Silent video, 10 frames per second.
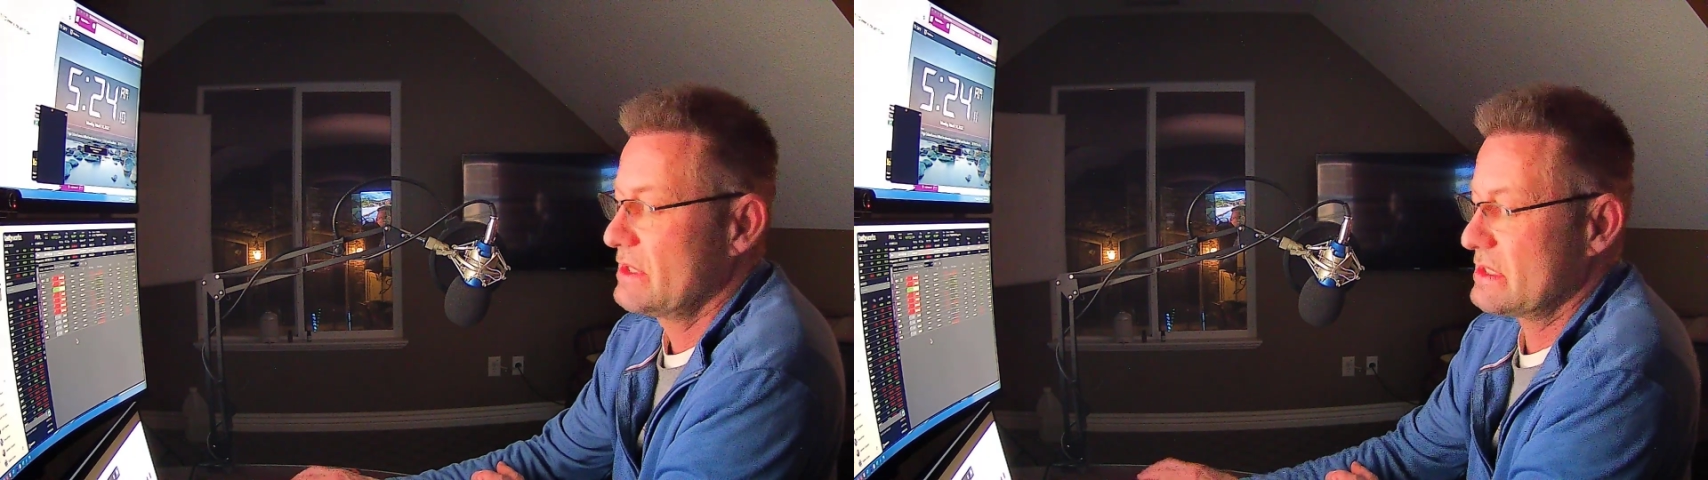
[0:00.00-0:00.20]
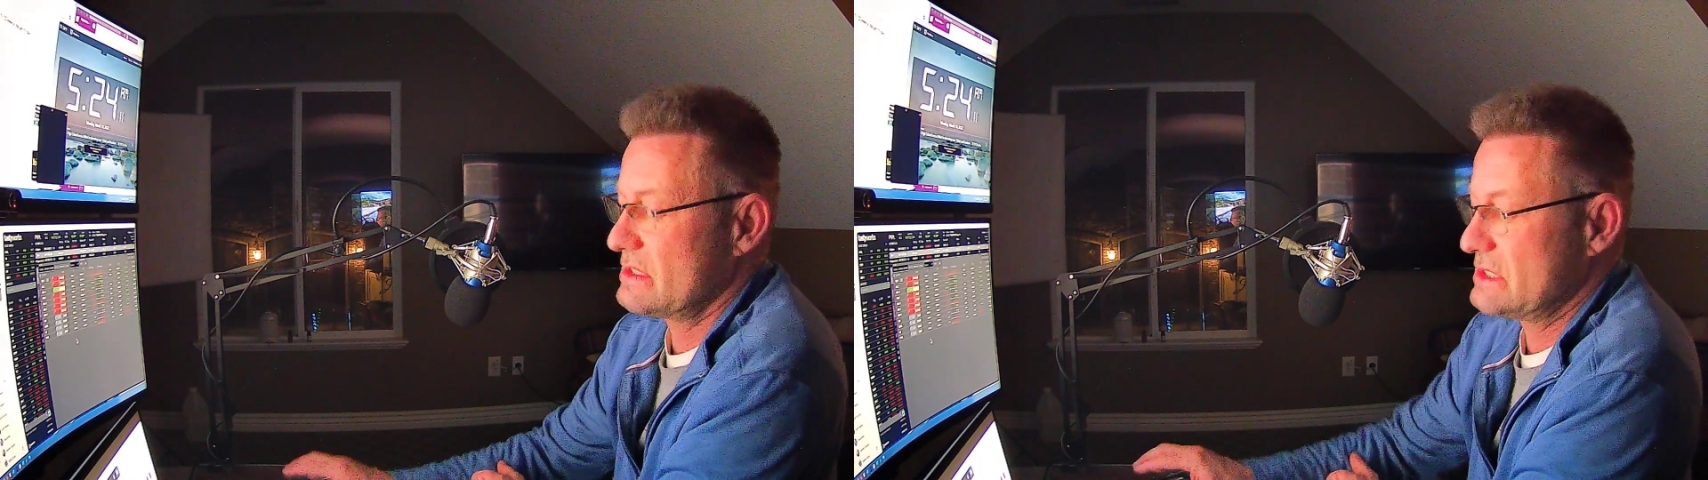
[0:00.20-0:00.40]

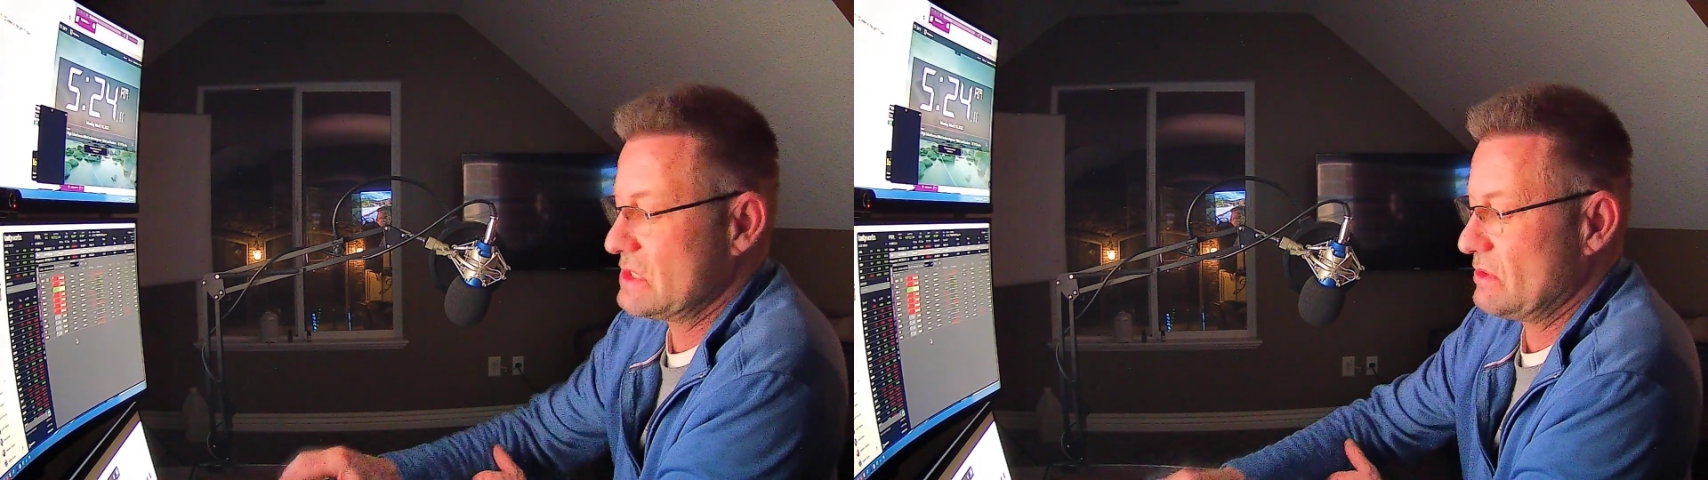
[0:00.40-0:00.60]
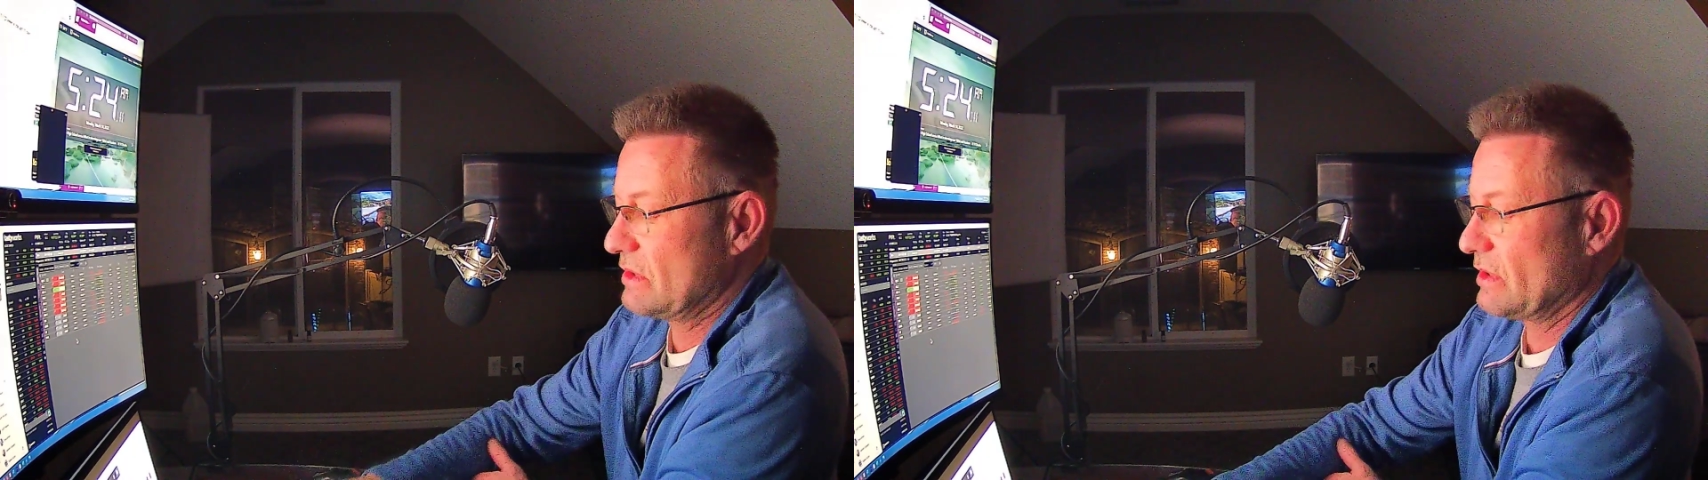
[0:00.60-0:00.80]

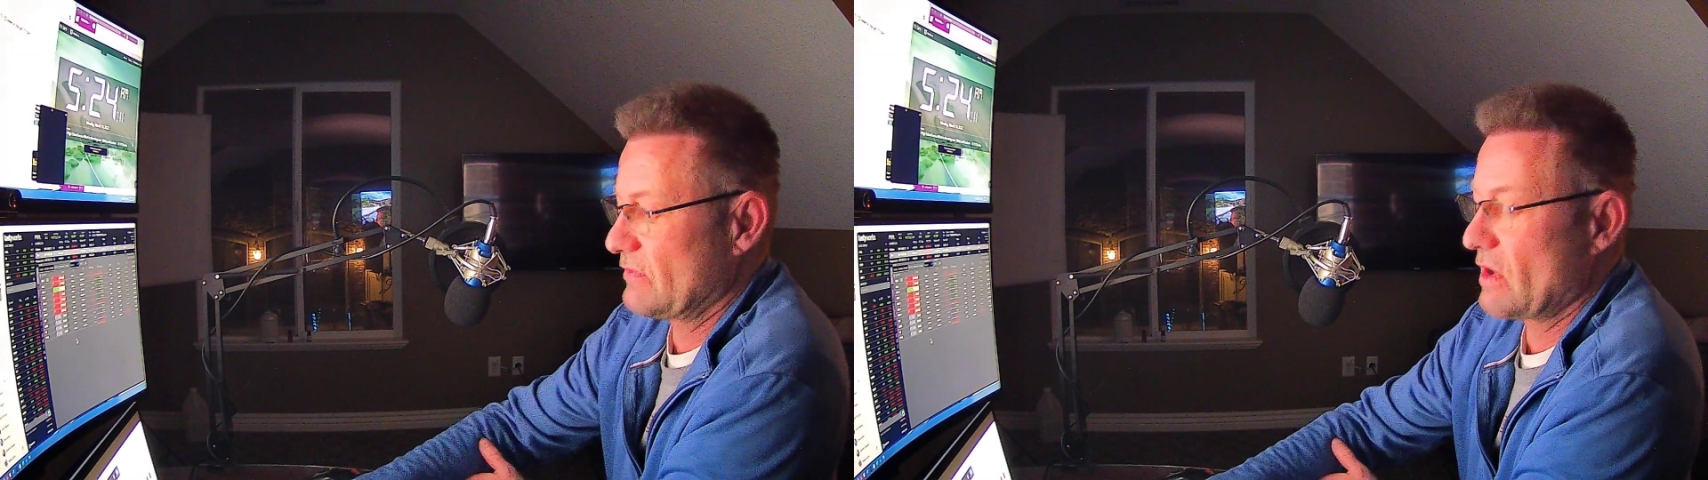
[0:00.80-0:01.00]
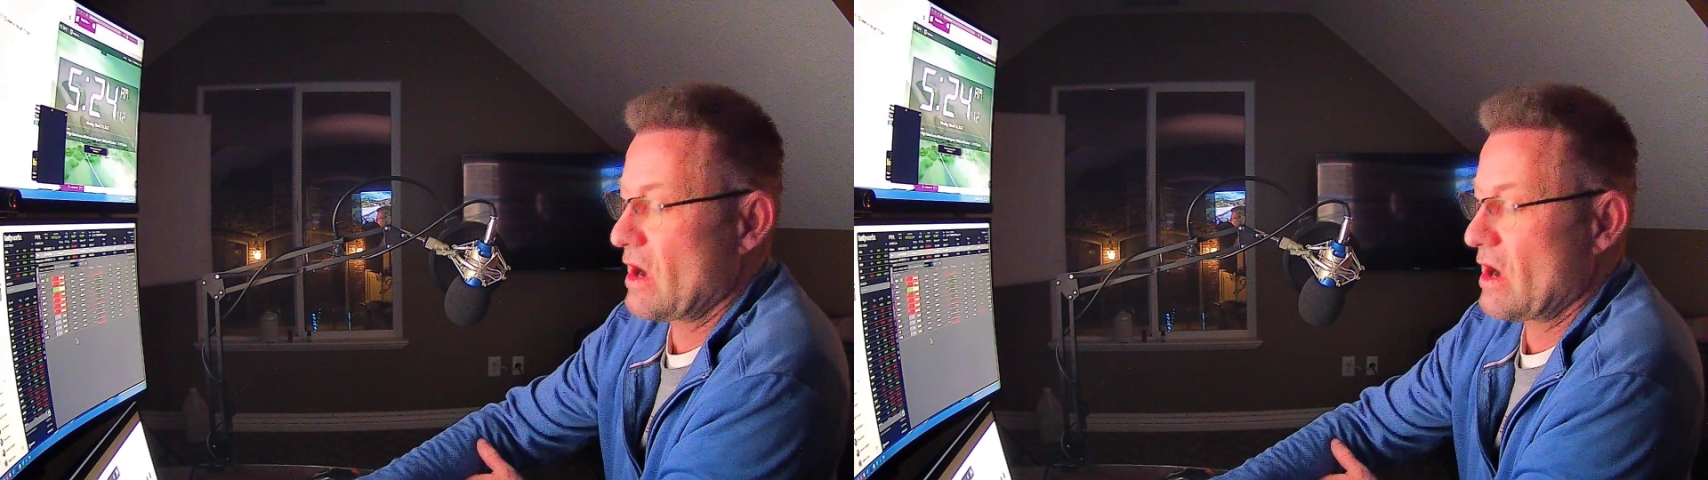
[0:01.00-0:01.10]
continuing to look for